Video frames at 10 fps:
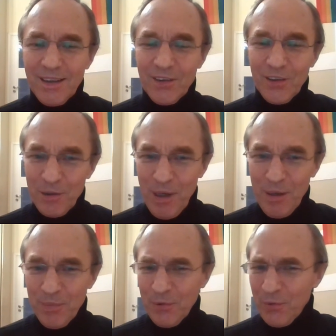You
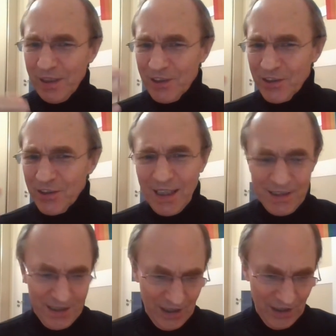remember we
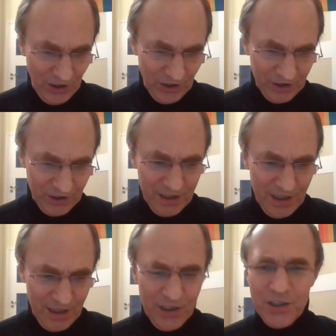discussed a lot.
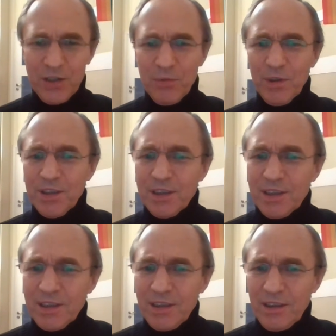She
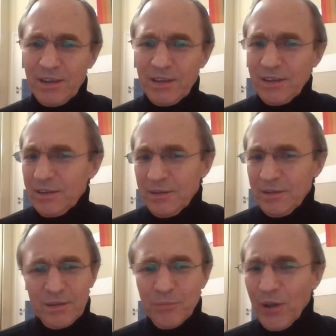was a
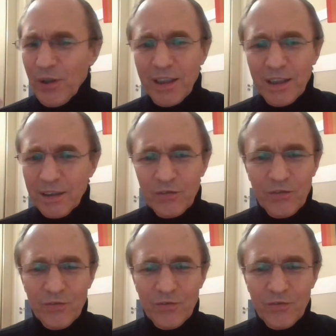brilliant,
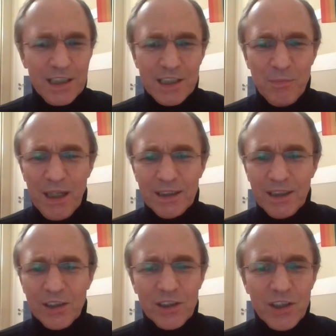
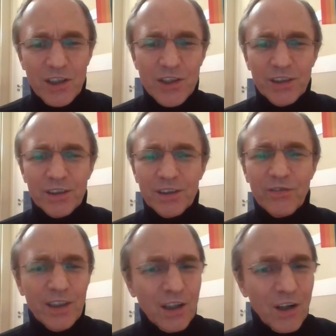charismatic teacher,
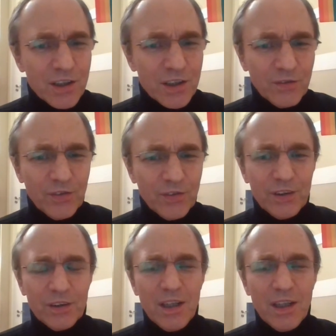philosopher.
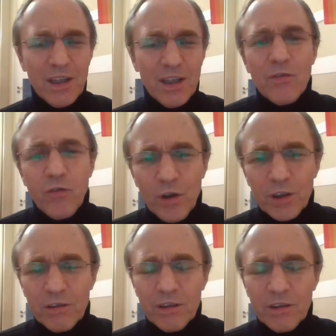
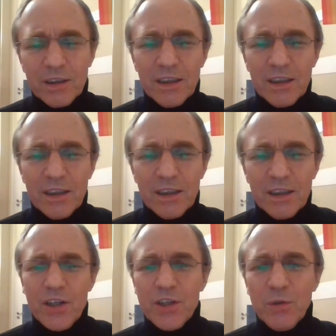Unfortunately,
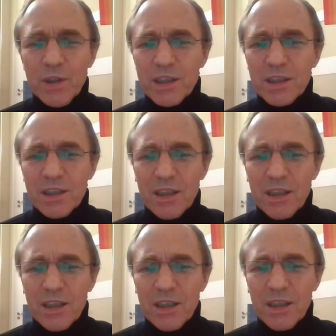she was
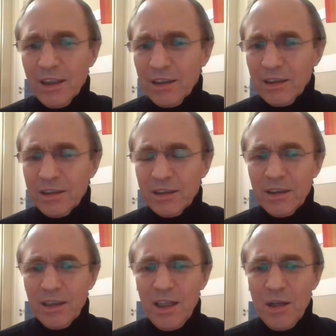killed
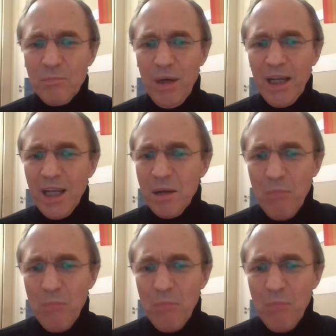by